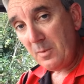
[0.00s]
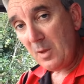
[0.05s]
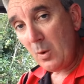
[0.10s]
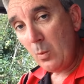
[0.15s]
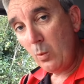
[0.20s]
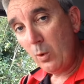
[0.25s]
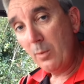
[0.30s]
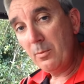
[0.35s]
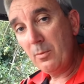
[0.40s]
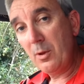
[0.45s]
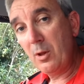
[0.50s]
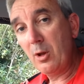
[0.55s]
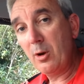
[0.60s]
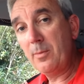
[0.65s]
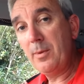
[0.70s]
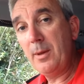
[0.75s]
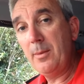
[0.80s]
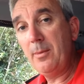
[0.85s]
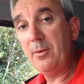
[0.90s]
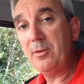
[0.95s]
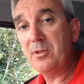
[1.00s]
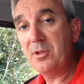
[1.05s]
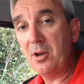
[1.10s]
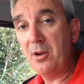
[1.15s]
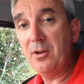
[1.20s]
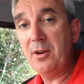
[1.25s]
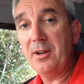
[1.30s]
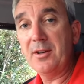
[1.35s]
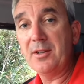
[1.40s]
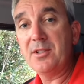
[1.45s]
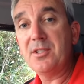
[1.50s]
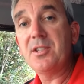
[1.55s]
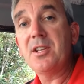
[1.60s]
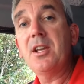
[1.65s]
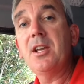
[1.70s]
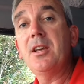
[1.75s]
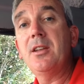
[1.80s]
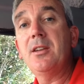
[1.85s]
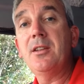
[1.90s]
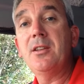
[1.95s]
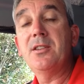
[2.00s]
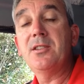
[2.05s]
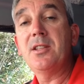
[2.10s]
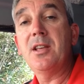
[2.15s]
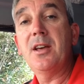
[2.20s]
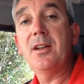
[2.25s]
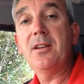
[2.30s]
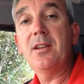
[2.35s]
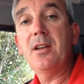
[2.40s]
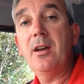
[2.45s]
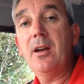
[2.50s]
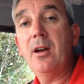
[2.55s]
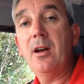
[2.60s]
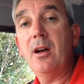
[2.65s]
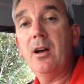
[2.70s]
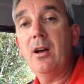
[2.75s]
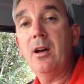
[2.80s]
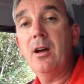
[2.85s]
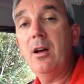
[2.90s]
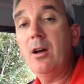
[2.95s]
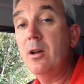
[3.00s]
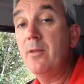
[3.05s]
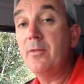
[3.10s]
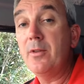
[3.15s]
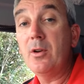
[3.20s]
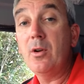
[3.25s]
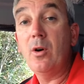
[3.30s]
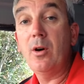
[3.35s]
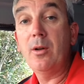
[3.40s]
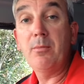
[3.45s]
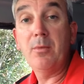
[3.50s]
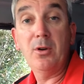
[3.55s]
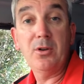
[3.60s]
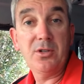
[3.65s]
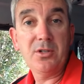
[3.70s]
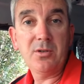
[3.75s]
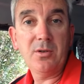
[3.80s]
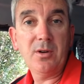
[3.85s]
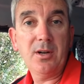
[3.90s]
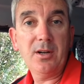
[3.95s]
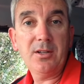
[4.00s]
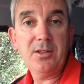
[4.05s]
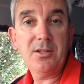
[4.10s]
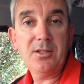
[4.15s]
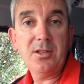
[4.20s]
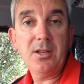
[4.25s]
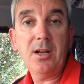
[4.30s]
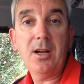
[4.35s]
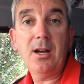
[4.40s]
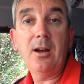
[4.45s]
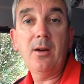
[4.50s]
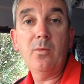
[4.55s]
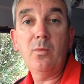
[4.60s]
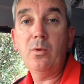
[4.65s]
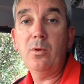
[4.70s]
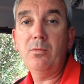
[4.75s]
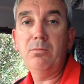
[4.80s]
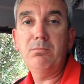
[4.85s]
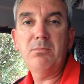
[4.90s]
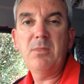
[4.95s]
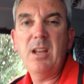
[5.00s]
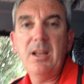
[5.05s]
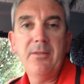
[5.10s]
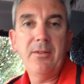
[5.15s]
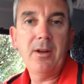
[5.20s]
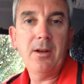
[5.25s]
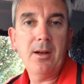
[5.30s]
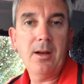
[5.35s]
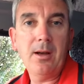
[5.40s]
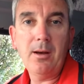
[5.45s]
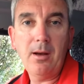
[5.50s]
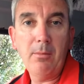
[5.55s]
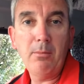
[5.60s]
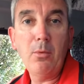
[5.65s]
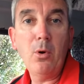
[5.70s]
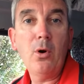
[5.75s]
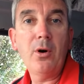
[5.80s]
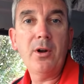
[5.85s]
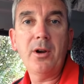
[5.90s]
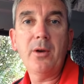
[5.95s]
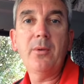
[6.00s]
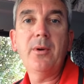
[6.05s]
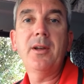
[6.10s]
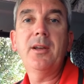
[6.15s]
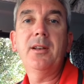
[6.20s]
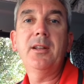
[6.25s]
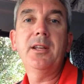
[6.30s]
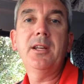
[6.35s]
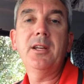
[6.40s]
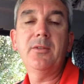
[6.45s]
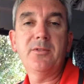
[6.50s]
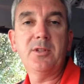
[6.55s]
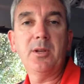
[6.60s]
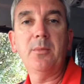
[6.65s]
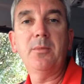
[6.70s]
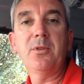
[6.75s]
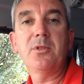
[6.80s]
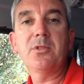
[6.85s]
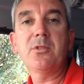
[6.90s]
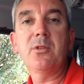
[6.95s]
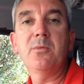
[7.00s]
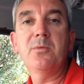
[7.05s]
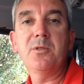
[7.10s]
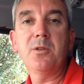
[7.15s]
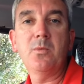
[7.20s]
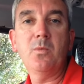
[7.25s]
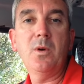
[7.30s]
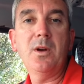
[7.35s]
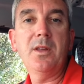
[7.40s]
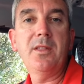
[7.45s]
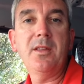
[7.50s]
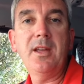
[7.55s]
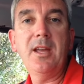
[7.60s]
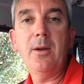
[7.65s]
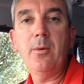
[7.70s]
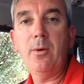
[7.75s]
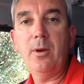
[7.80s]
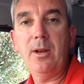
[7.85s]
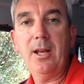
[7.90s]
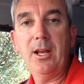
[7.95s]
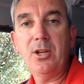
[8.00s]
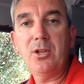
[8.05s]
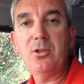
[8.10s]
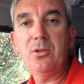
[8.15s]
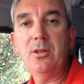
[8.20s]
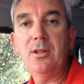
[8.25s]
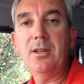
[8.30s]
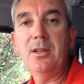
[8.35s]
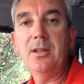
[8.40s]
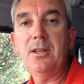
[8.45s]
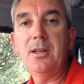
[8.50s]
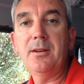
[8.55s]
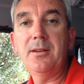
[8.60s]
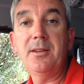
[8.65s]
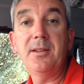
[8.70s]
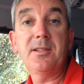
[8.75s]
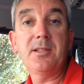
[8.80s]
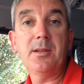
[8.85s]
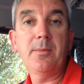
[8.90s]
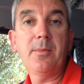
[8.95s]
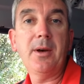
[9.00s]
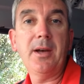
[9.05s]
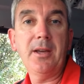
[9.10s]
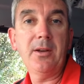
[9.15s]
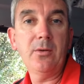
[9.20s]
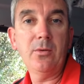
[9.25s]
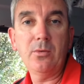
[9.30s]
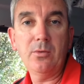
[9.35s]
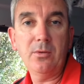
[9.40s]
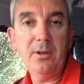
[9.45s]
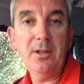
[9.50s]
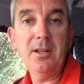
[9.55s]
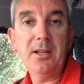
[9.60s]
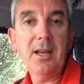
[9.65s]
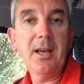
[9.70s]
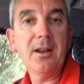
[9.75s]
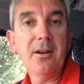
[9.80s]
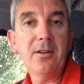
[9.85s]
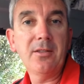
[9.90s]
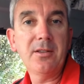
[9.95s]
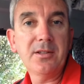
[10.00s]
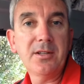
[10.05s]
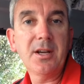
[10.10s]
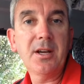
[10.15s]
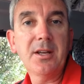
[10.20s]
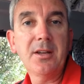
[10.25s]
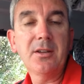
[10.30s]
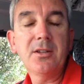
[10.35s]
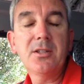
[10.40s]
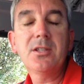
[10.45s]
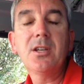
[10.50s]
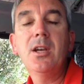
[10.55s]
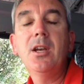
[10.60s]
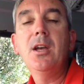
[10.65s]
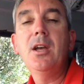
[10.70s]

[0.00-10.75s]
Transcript: what a lot of people don't understand is that overnight, most trucks will have a minor air leak of some description where the air will actually dissipate or leak out of the tanks.